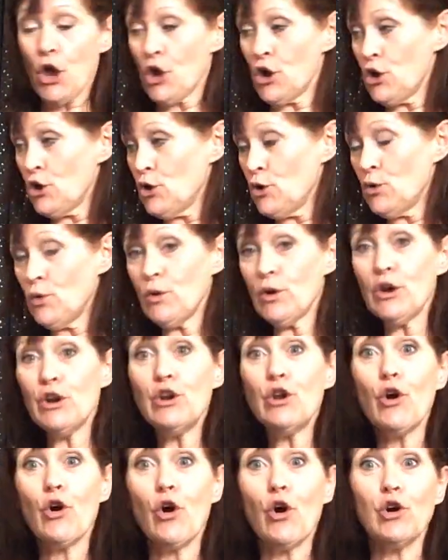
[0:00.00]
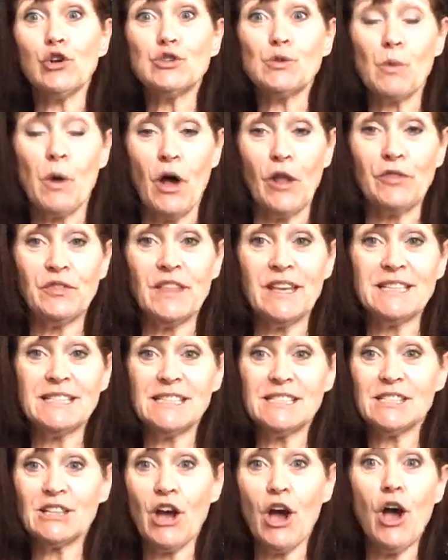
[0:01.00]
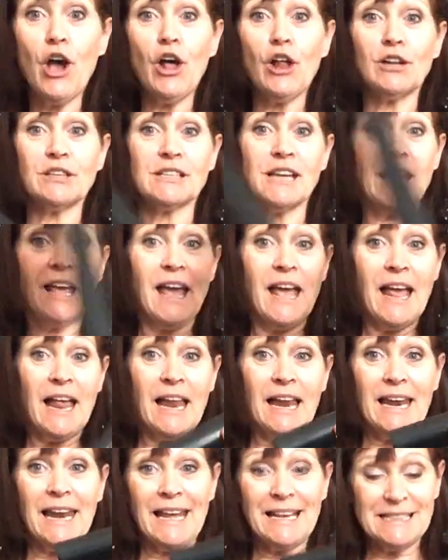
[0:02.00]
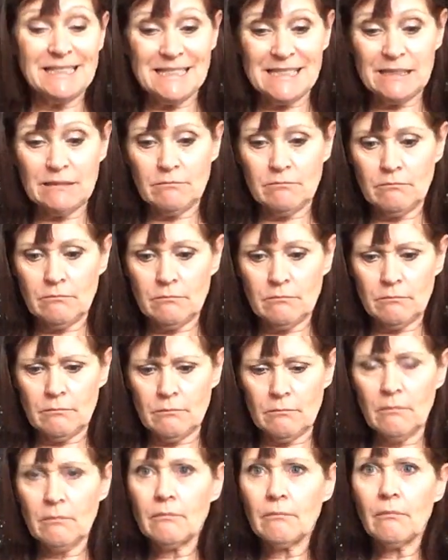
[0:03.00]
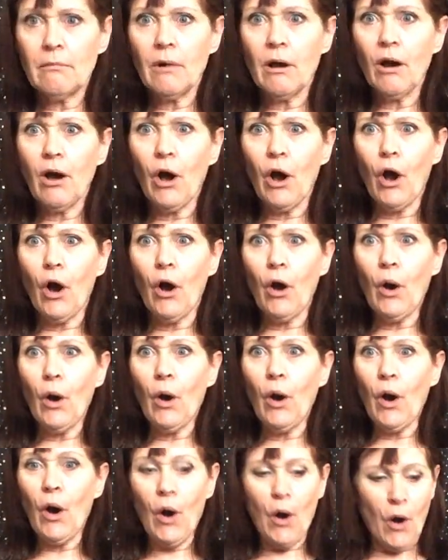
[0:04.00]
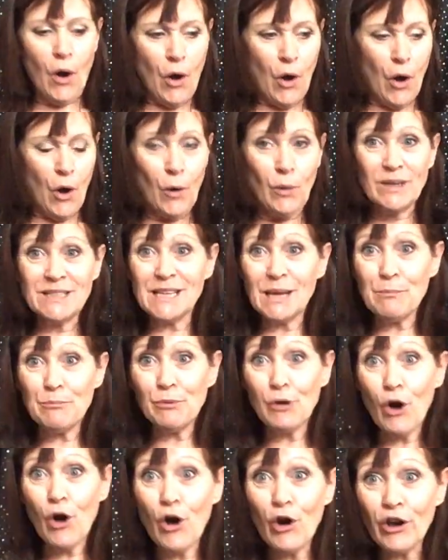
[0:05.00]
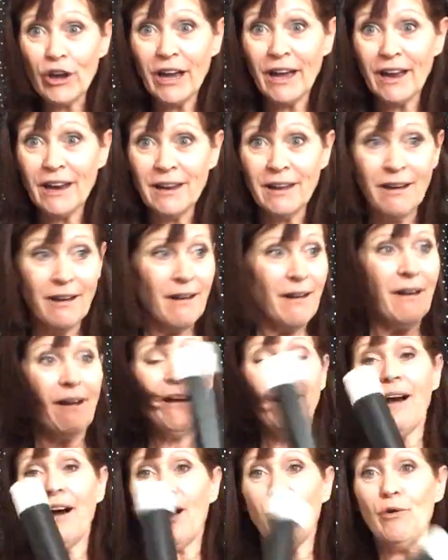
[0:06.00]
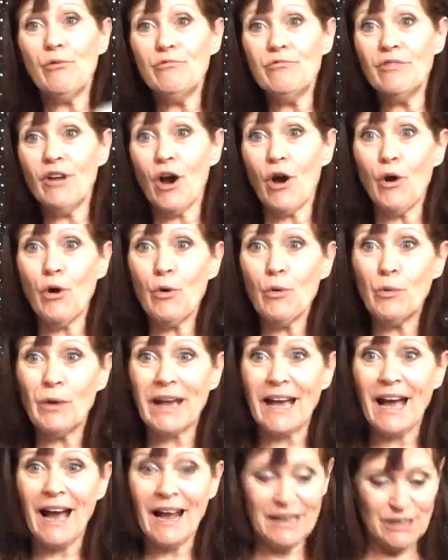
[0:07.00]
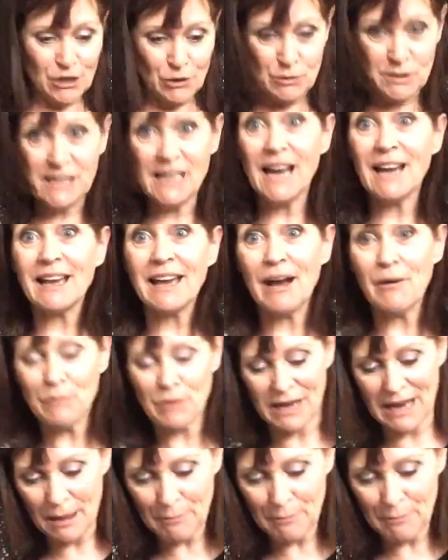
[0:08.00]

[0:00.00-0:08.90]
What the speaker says: Who knows what this is called? Let's... was it broken? Oh no, we can't use that, can we?